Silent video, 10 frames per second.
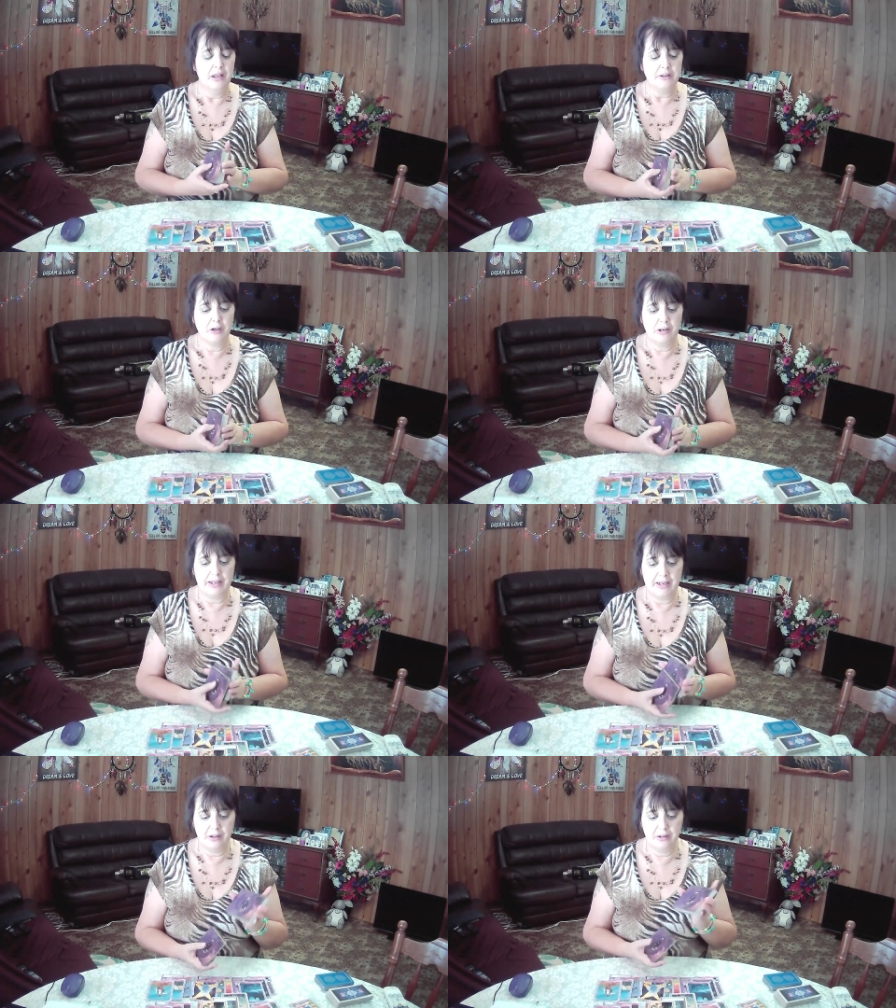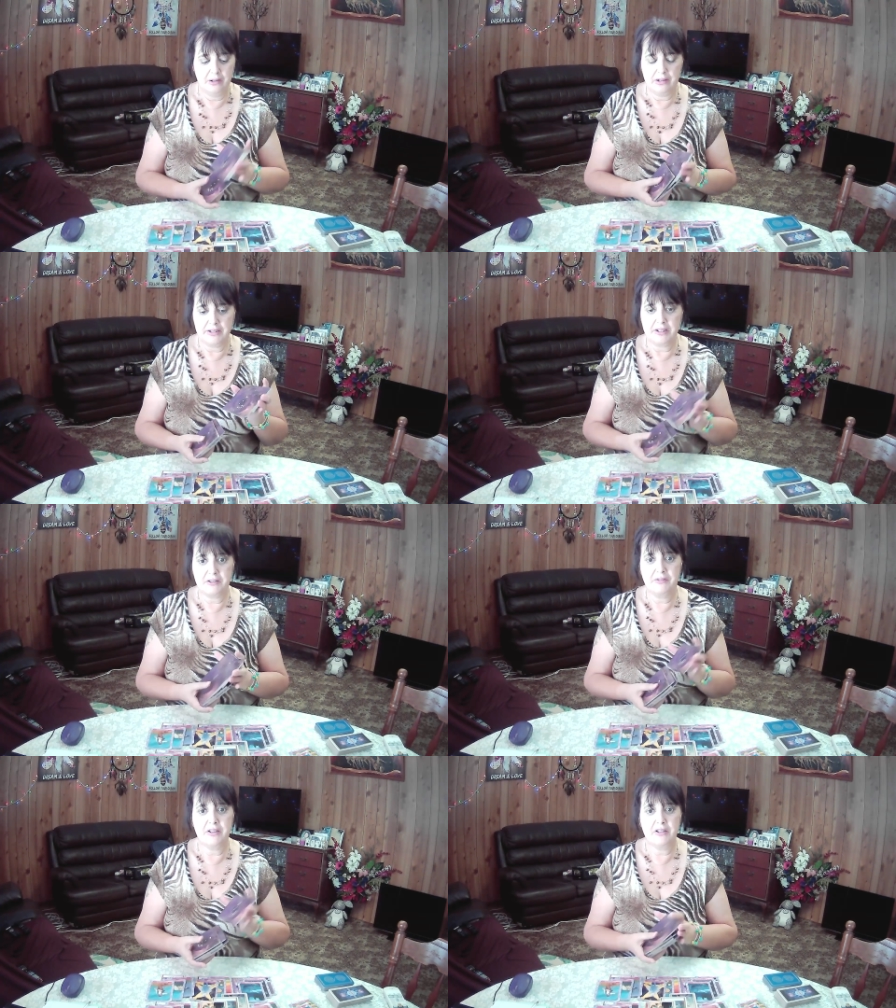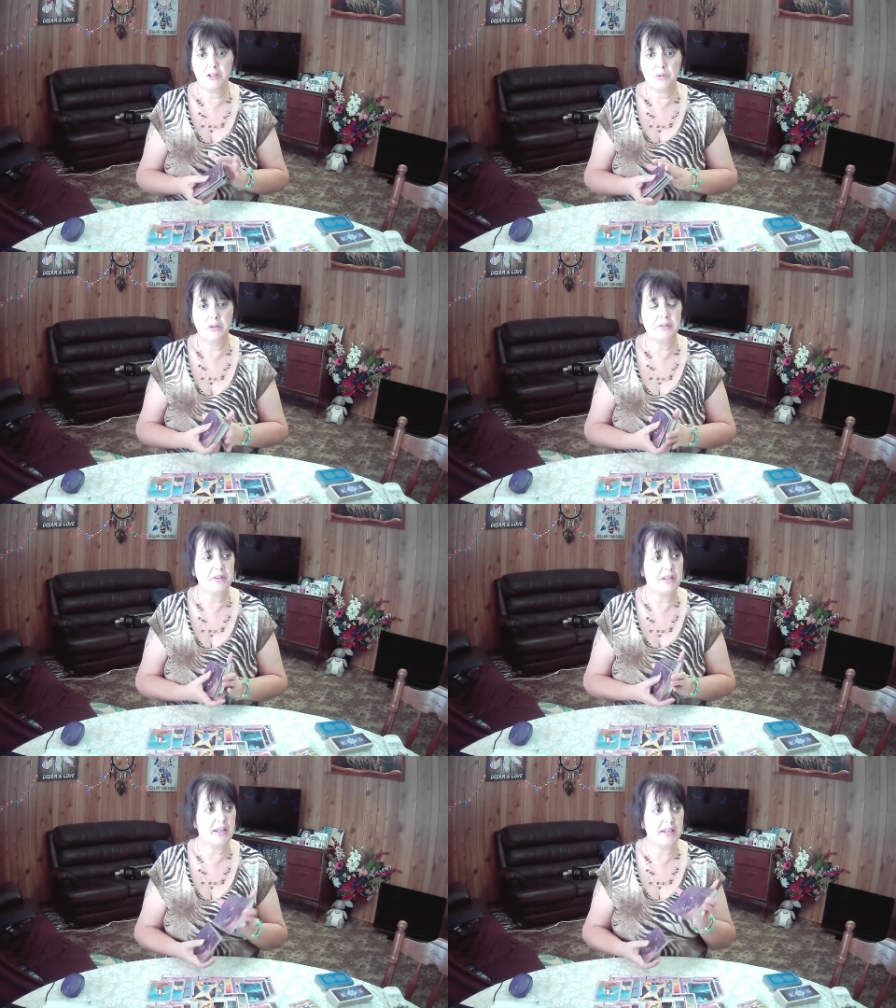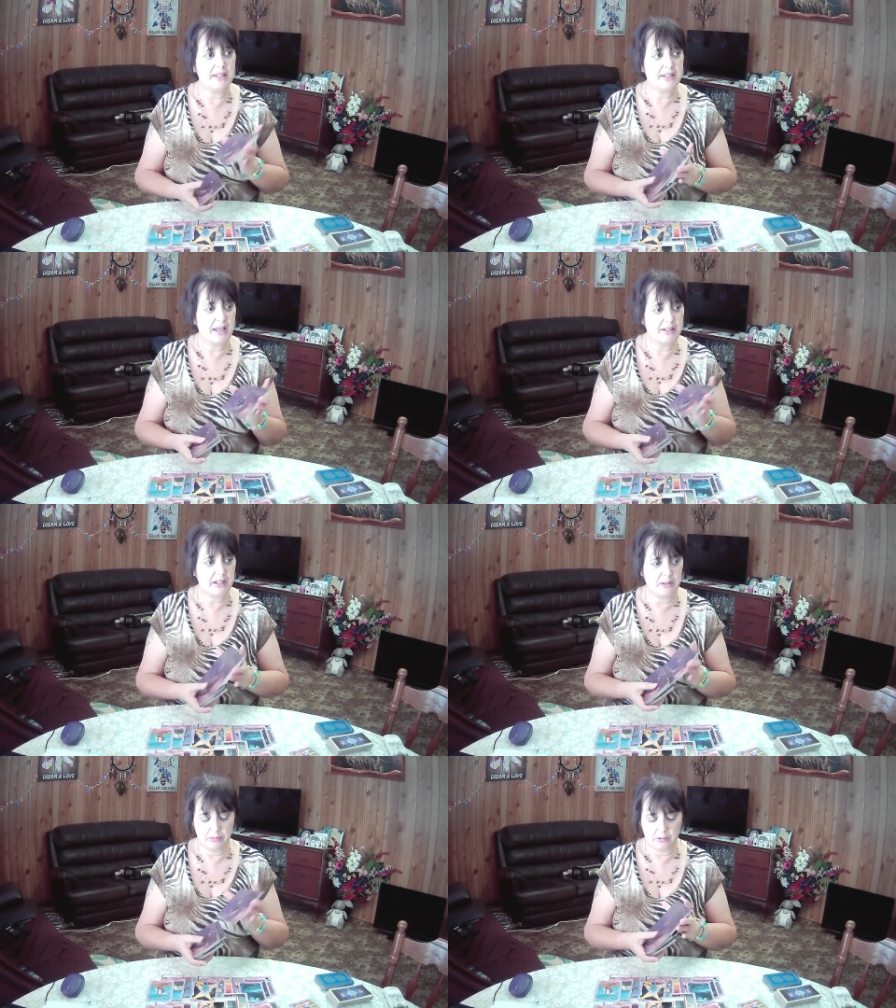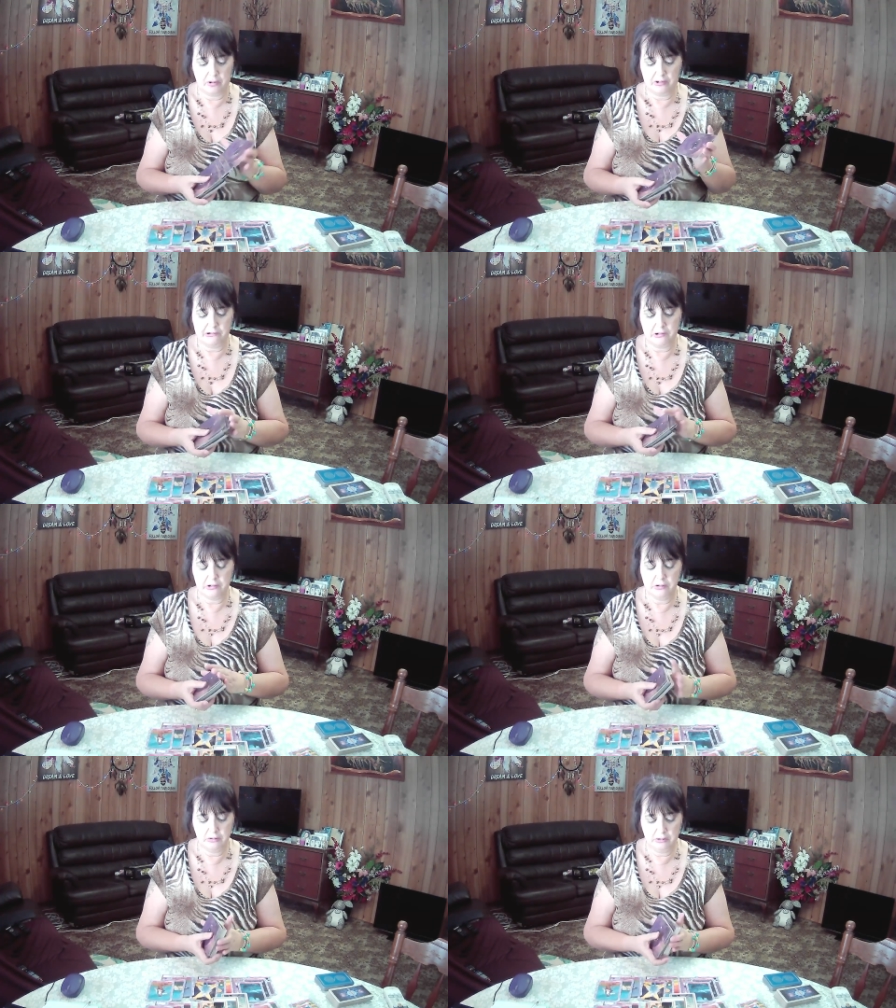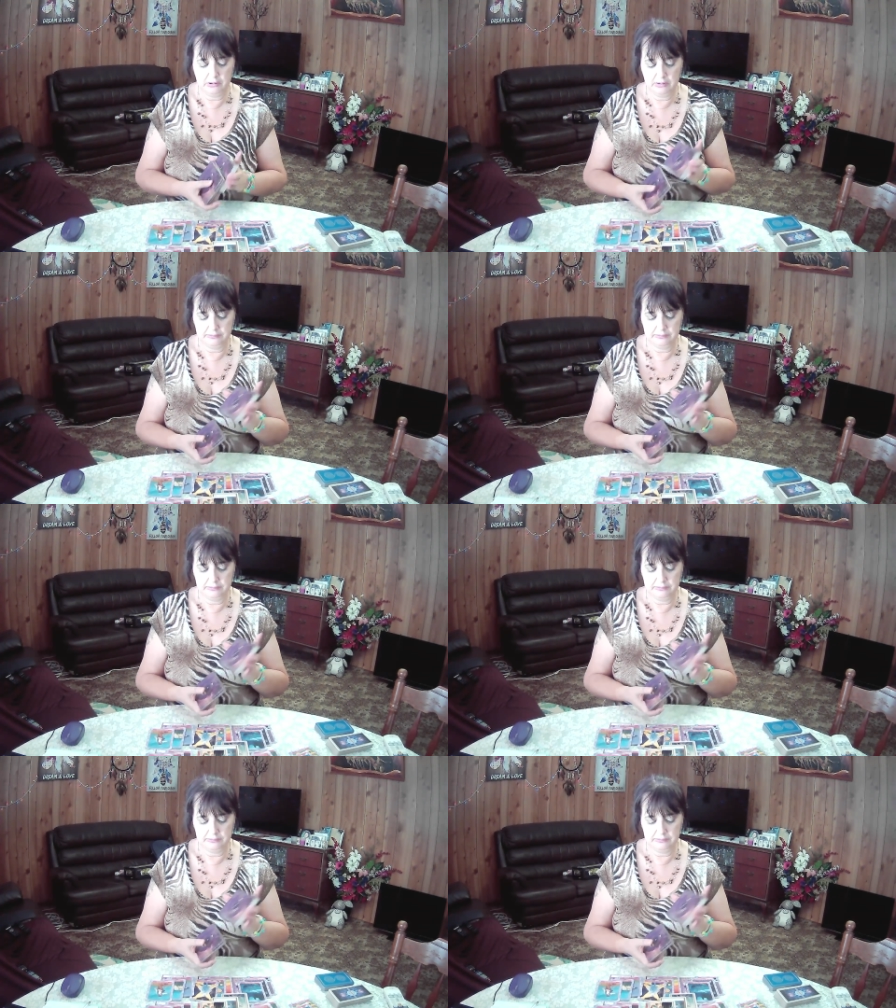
So Leo, let's finish with the Star Temple Oracle.